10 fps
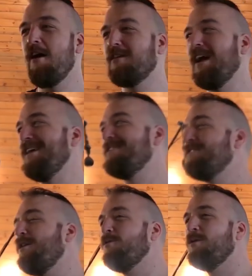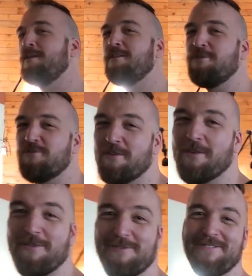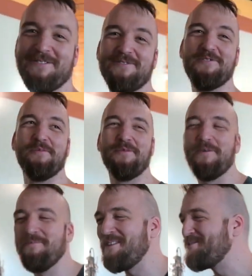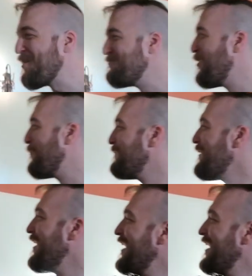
Okay, so we're in the drum, drum room, the drum room.